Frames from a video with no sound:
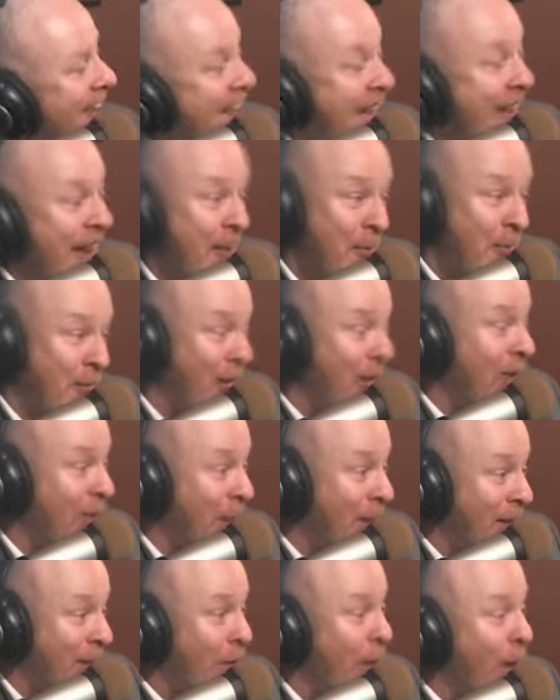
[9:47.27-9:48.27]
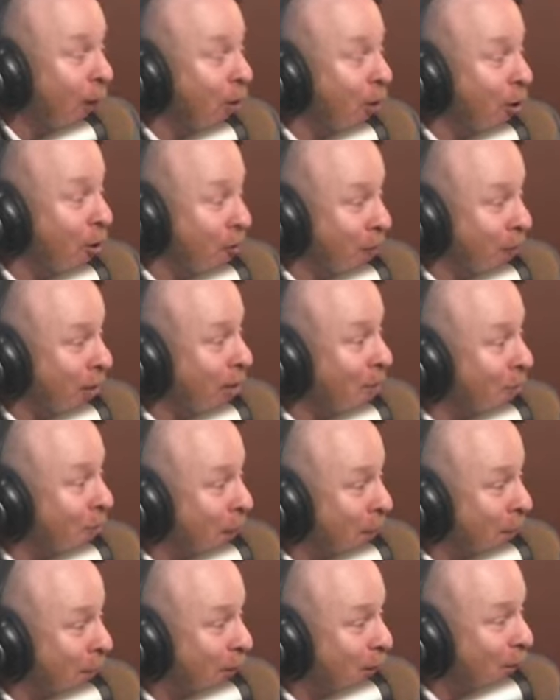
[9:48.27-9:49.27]
And I'm offended by that. The way you're offended
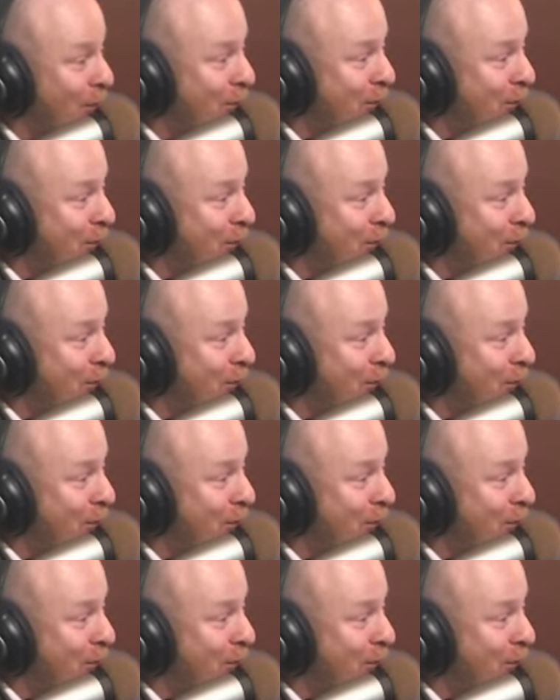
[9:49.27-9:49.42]
by me